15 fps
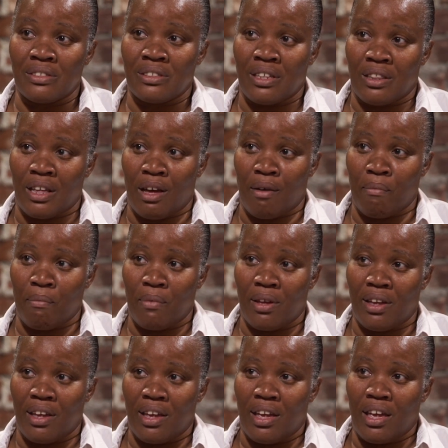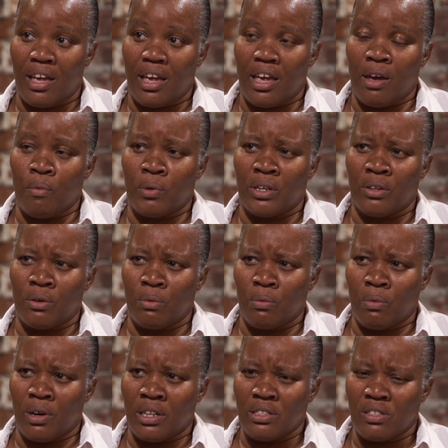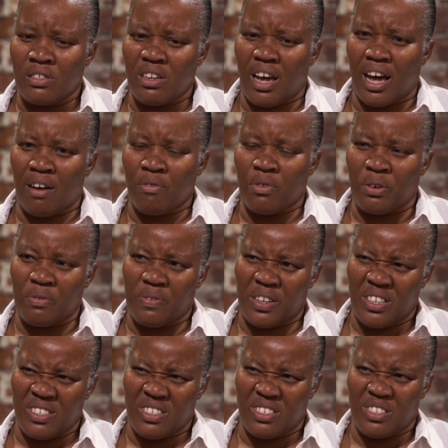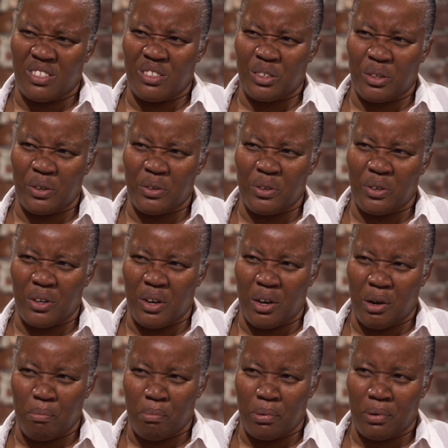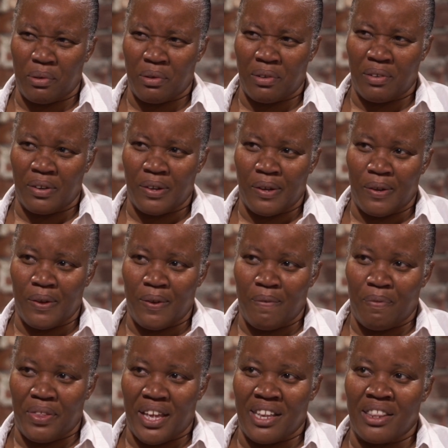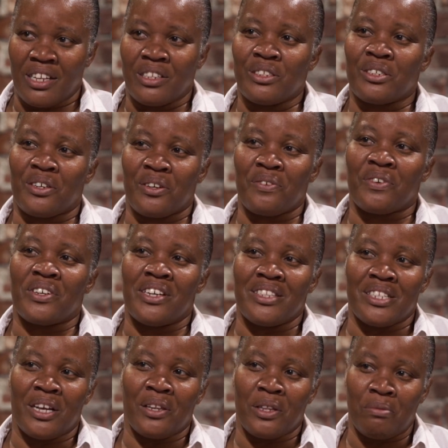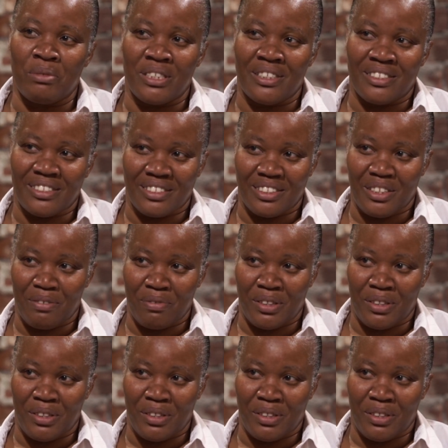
to them, and we don't want to have our faces turned up and then turn around and tell them Jesus loved